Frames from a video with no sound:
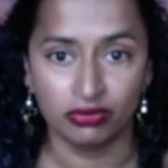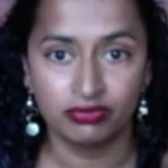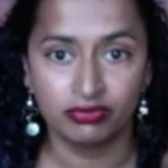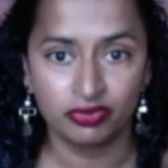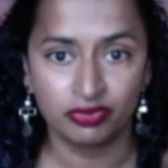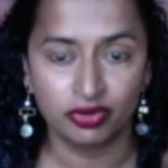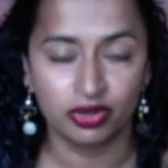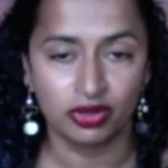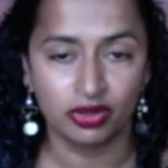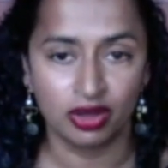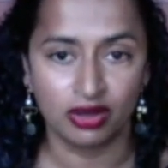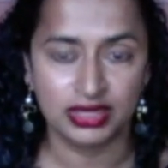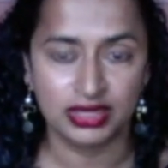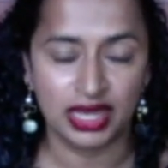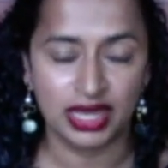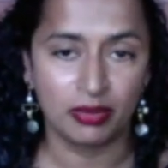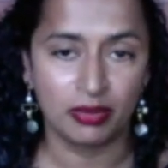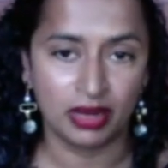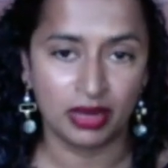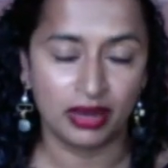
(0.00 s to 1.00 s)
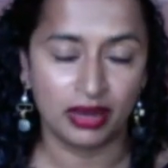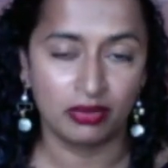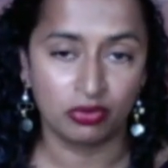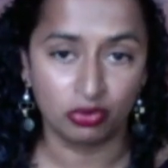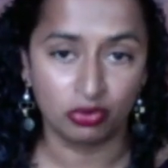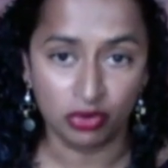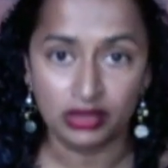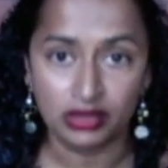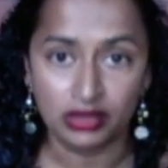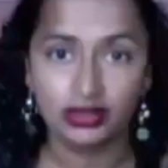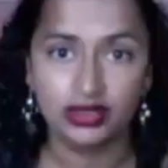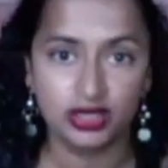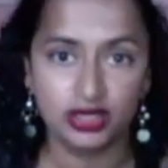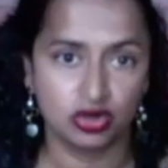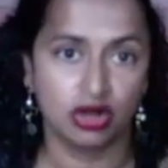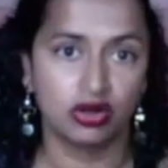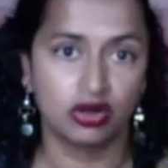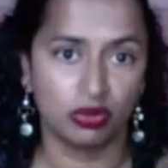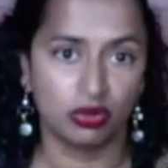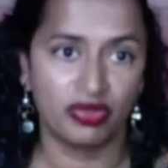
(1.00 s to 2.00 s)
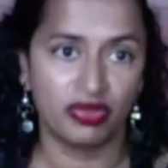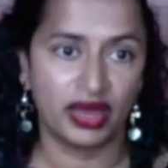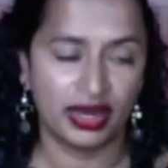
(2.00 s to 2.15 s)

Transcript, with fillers: for a long time, and I really struggle with that.